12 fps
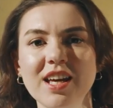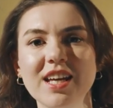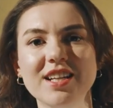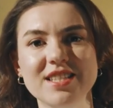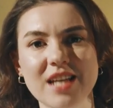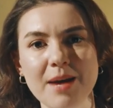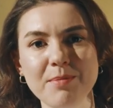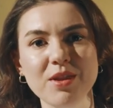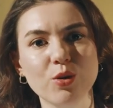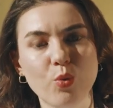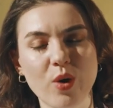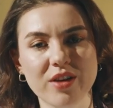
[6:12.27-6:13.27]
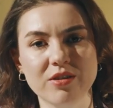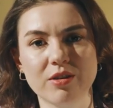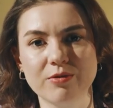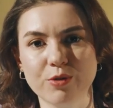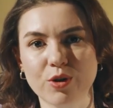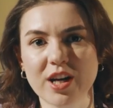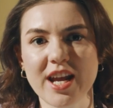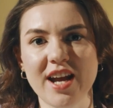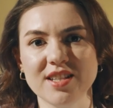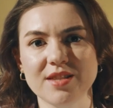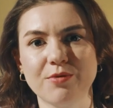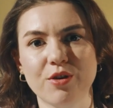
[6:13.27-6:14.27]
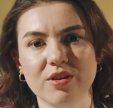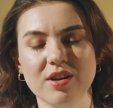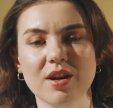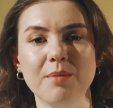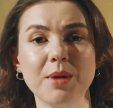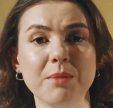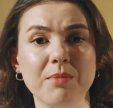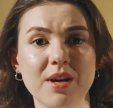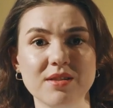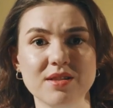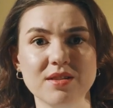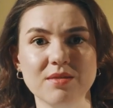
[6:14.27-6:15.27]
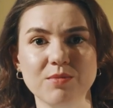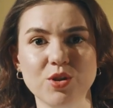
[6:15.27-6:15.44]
Examine the weather forecast for the coming months